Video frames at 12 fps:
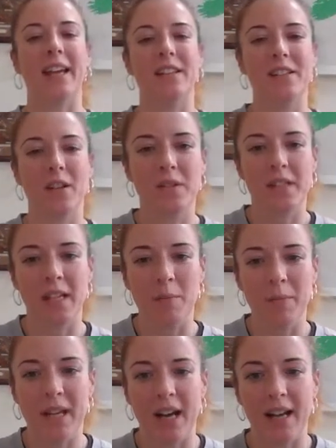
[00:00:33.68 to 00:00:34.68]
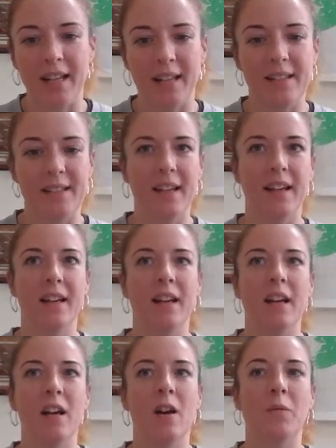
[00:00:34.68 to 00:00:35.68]
So CPI
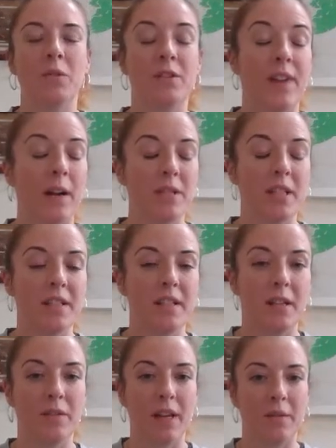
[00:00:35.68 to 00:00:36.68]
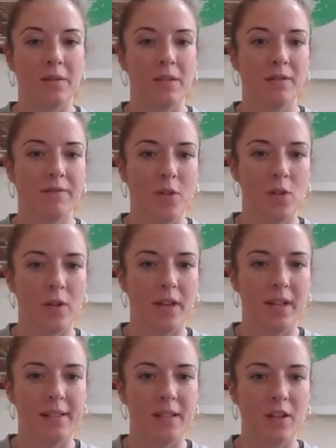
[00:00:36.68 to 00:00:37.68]
was founded in 2004,
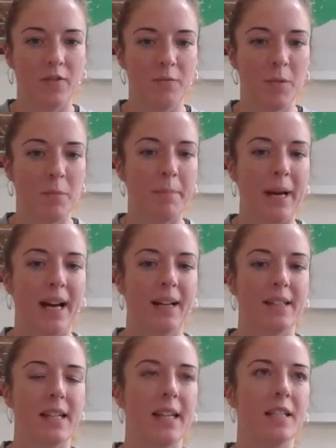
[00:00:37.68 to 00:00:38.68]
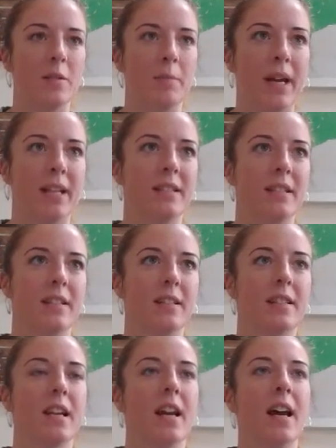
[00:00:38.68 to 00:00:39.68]
and it's a government-backed, independent